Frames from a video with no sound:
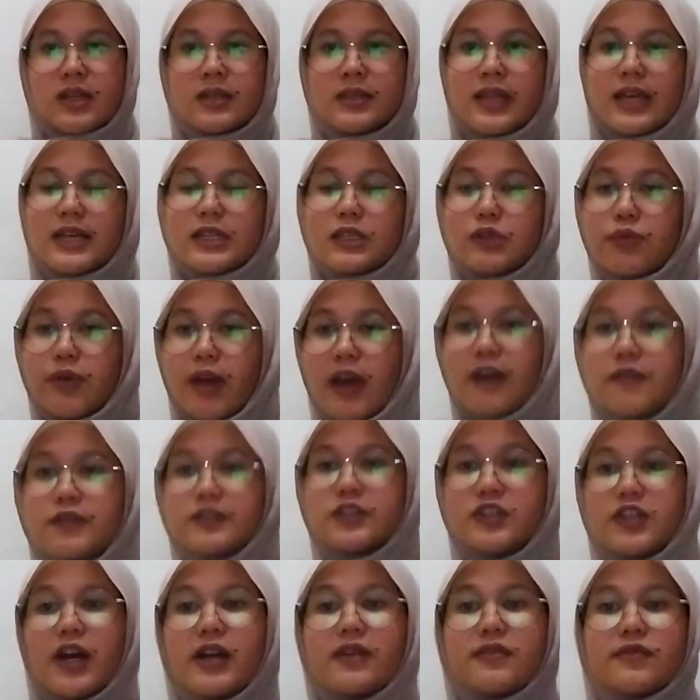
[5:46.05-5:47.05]
Next, we
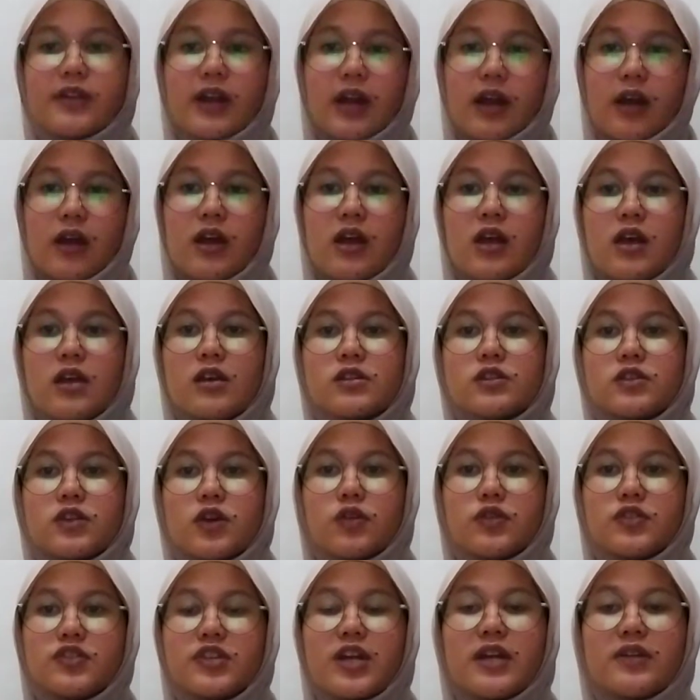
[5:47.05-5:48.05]
have genre.
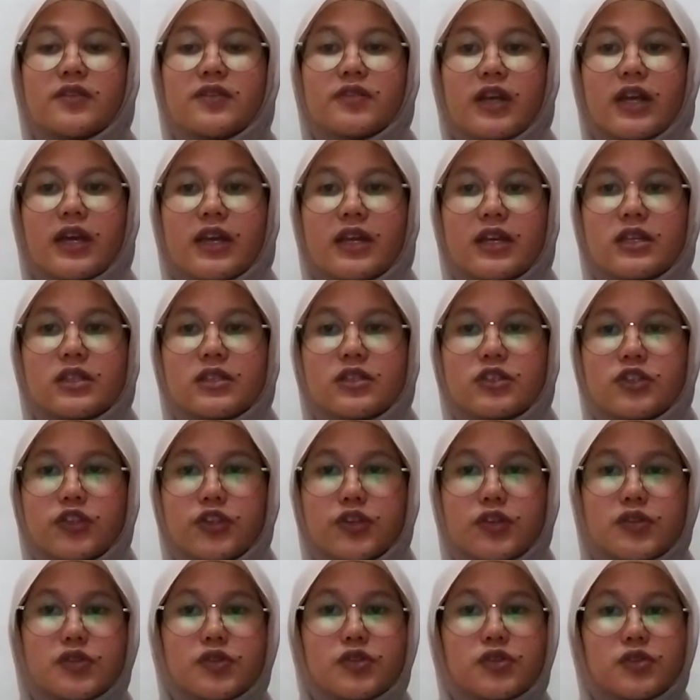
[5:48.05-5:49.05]
So genre is
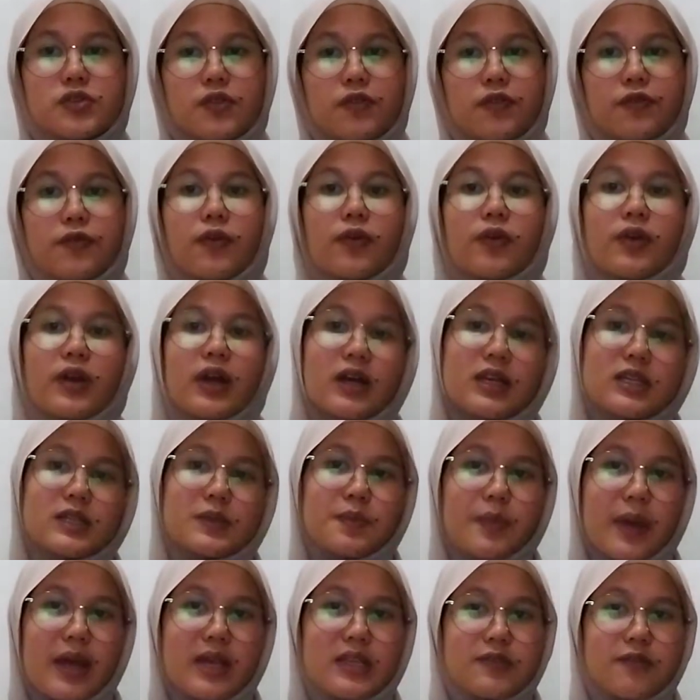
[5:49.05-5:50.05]
used for a
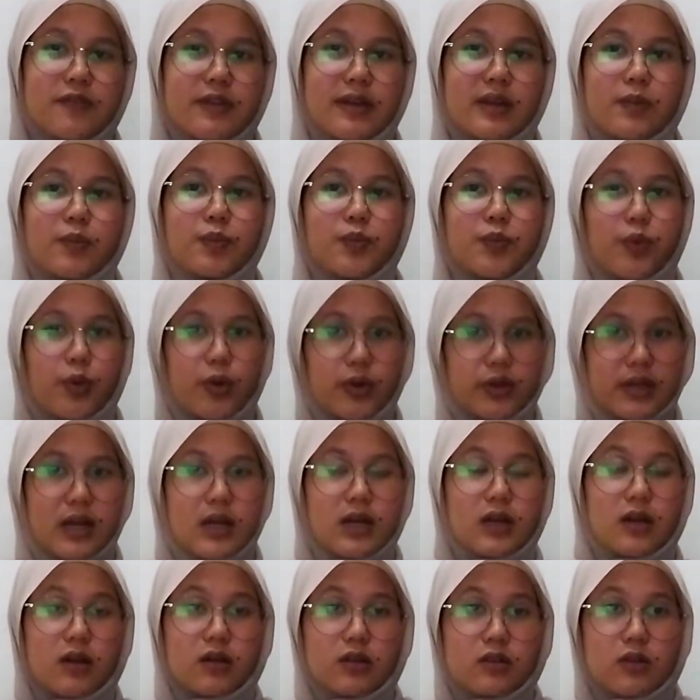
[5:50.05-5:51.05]
specific
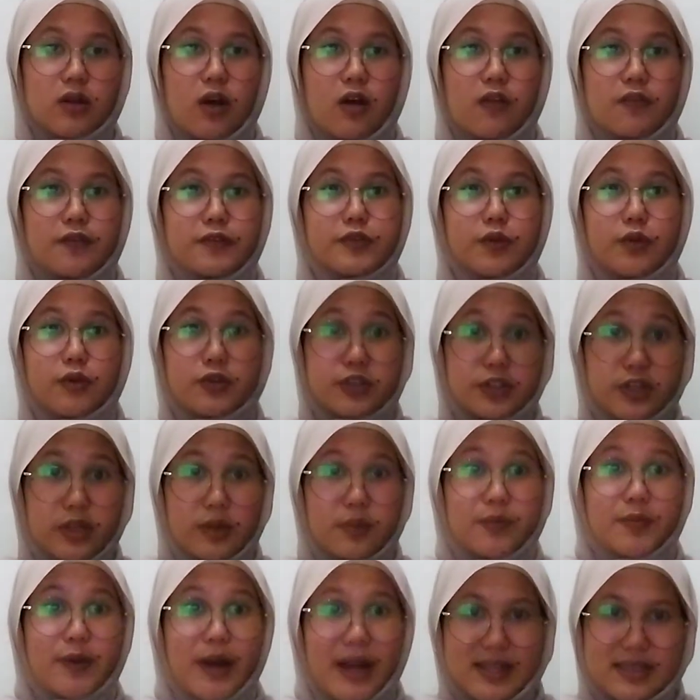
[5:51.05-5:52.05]
product of
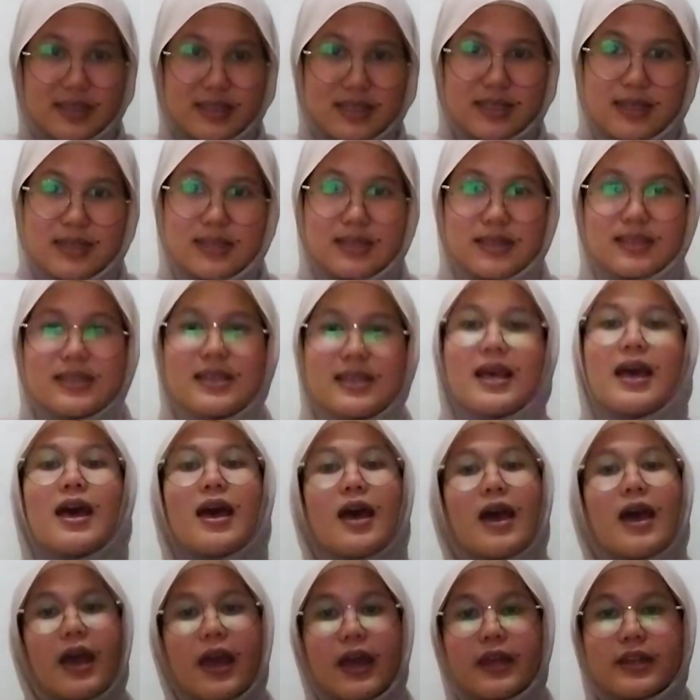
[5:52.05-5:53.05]
social practice.
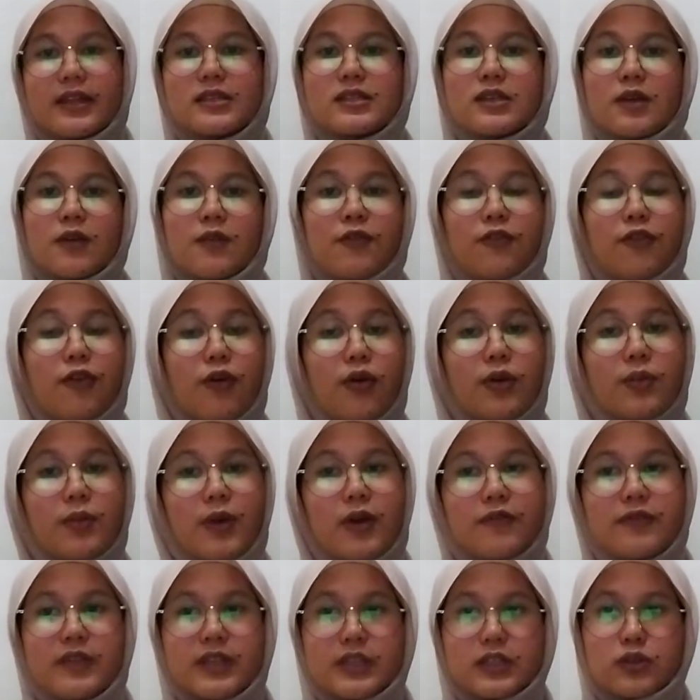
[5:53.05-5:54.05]
It is a form
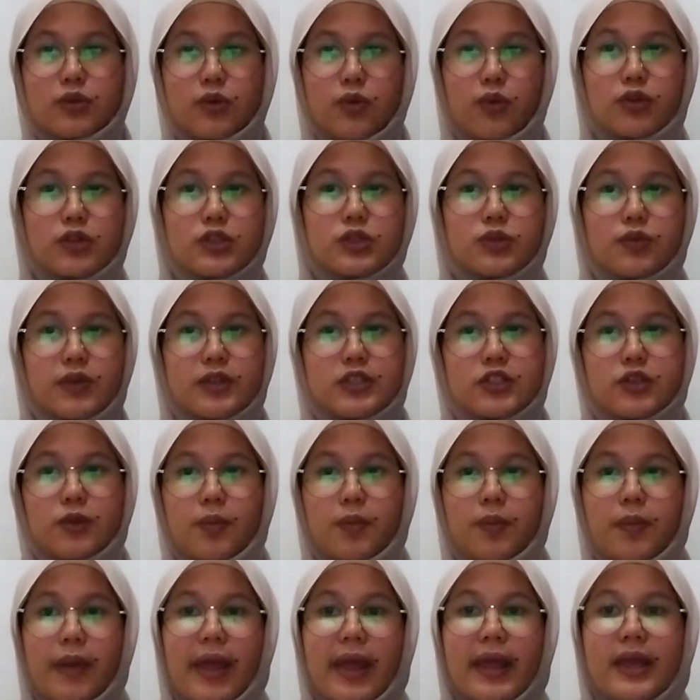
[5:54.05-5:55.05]
of discourse which
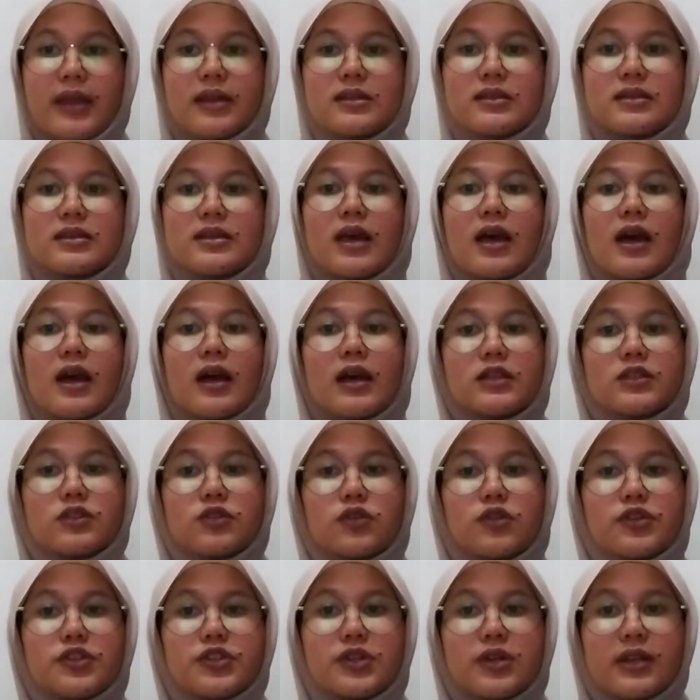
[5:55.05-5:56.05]
obeys
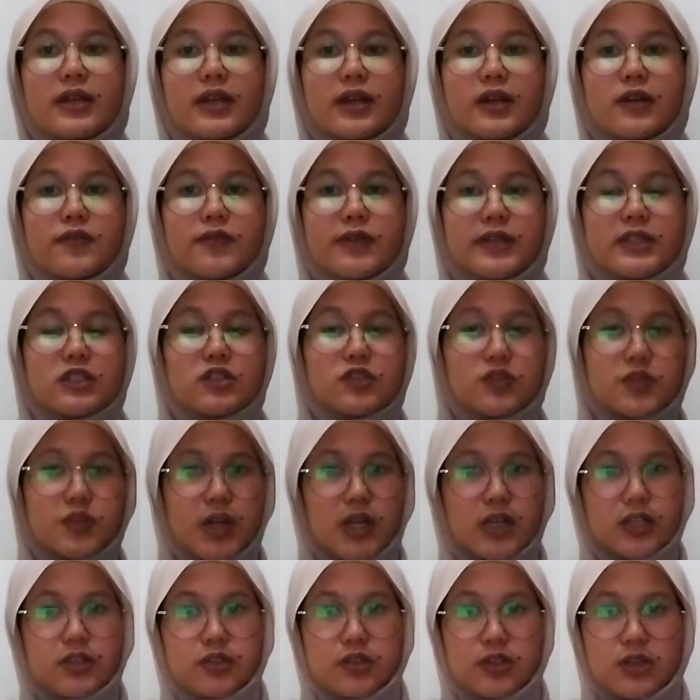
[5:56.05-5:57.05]
socially agreed
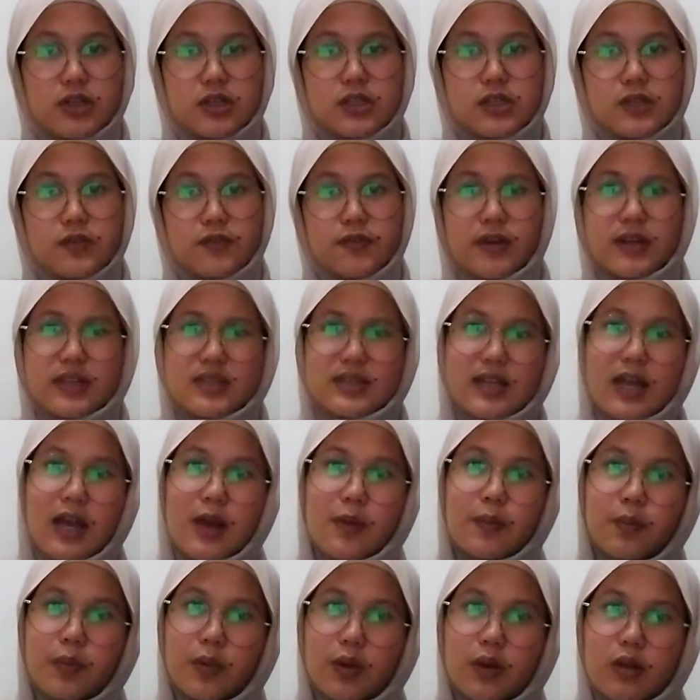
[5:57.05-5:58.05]
structures. For
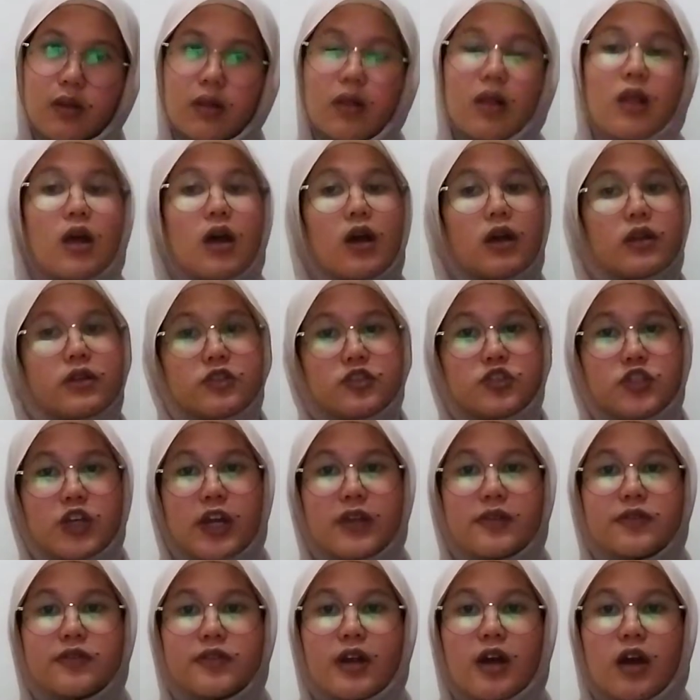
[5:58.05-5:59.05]
example,
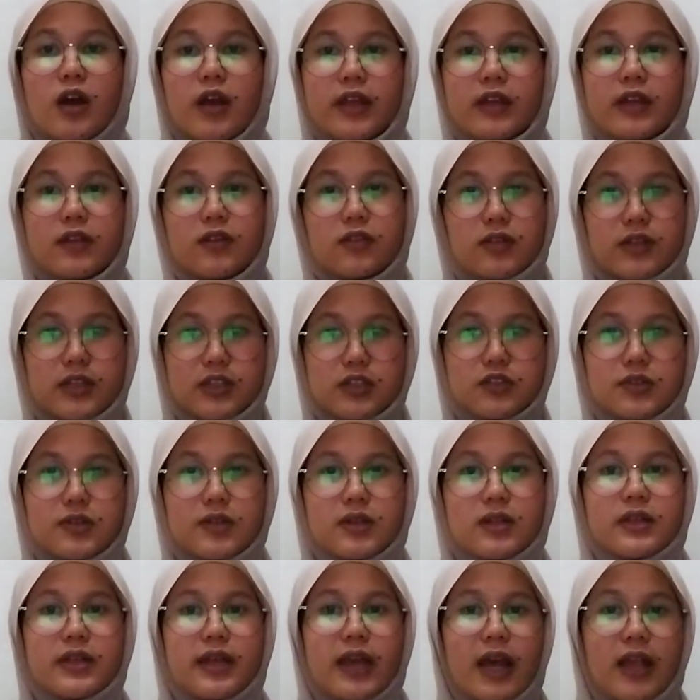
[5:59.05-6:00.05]
genre in
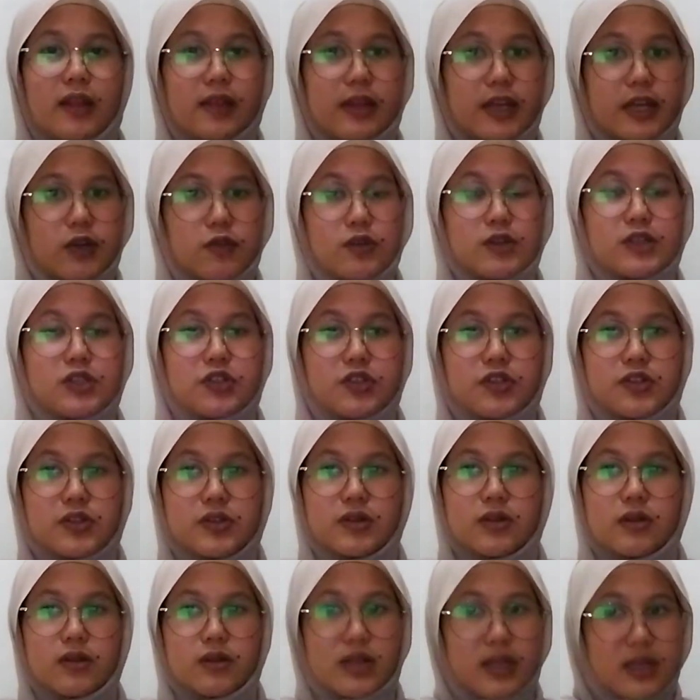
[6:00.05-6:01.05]
literary and
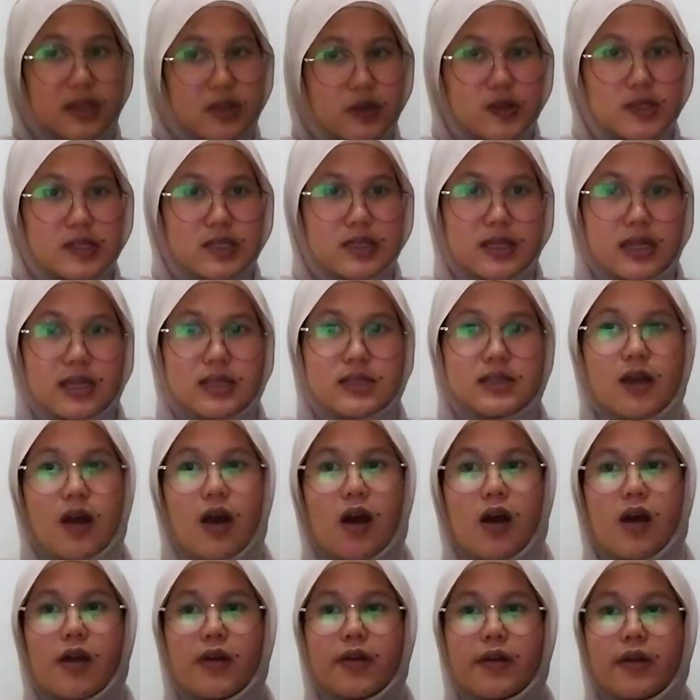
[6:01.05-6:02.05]
linguistics
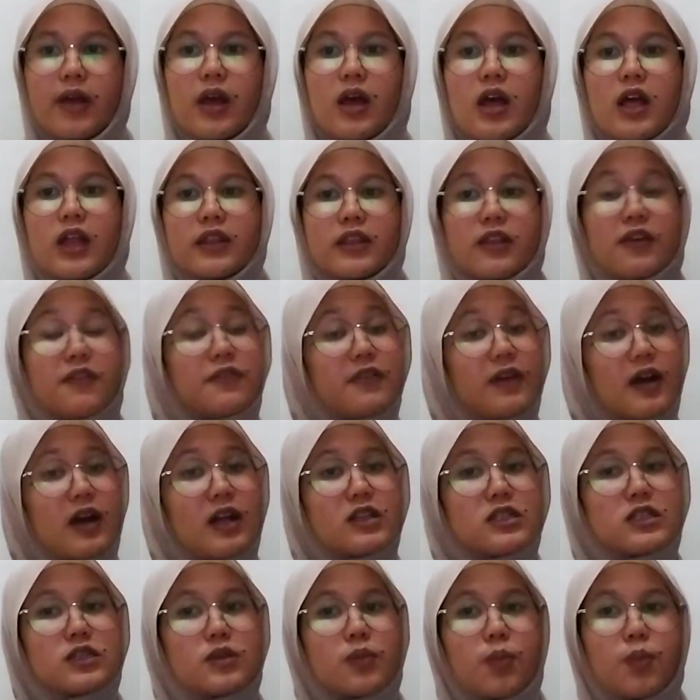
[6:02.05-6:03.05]
are
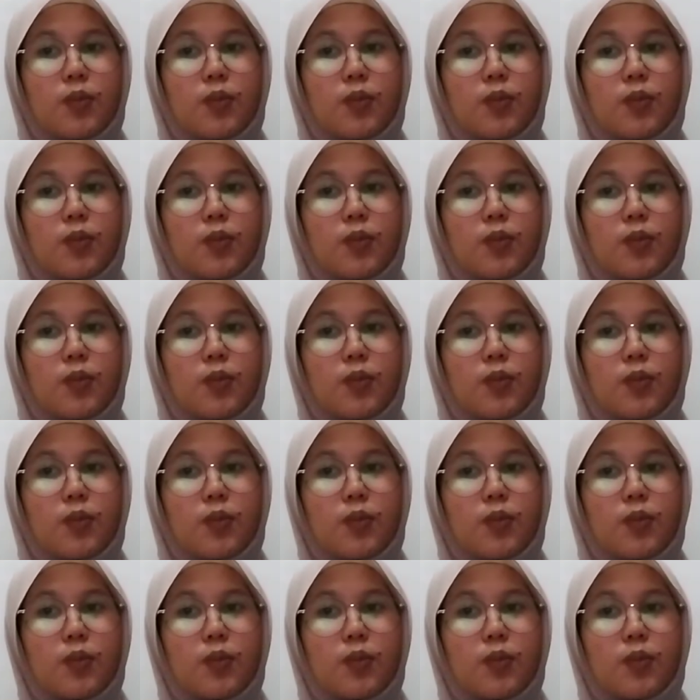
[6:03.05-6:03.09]
novels,